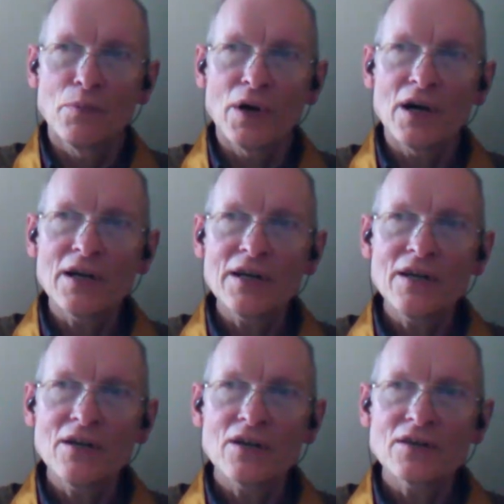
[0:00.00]

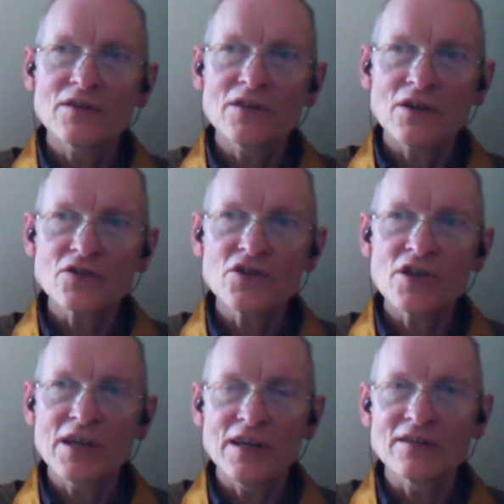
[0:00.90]
by
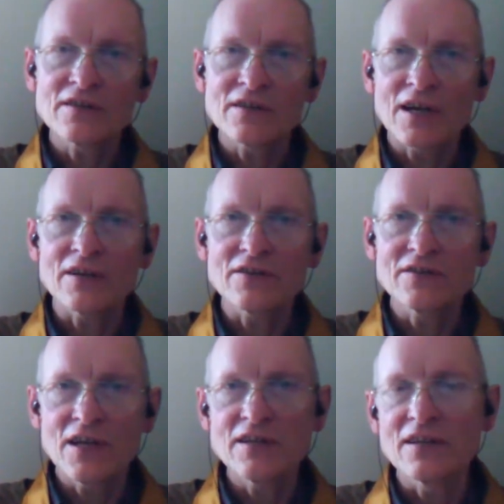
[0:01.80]
touching into that
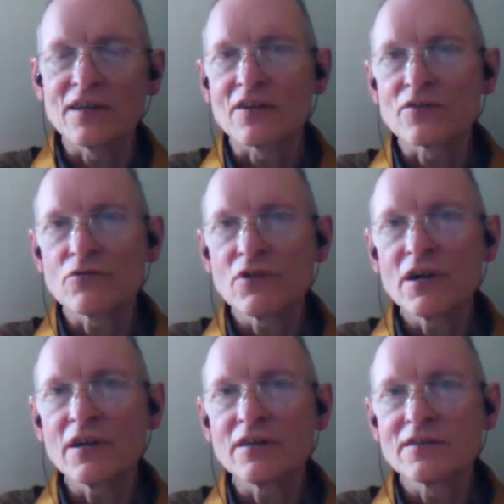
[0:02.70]
steadiness
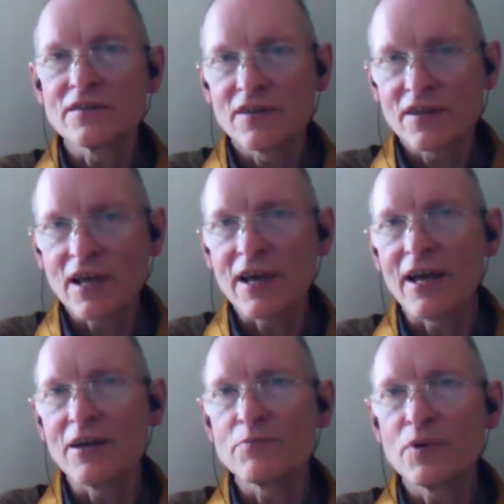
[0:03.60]
right
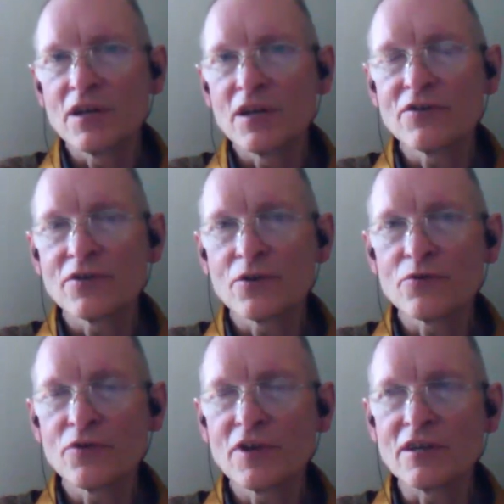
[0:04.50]
there beneath your
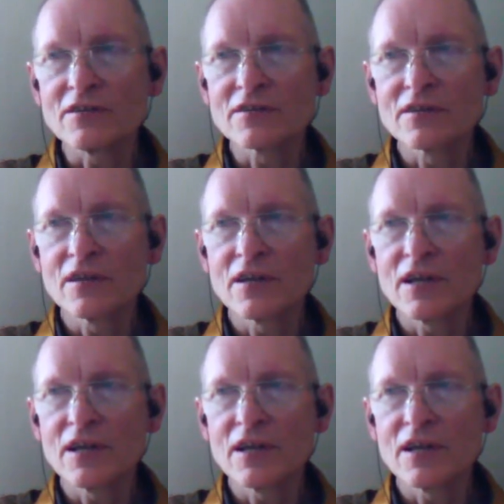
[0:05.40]
feet,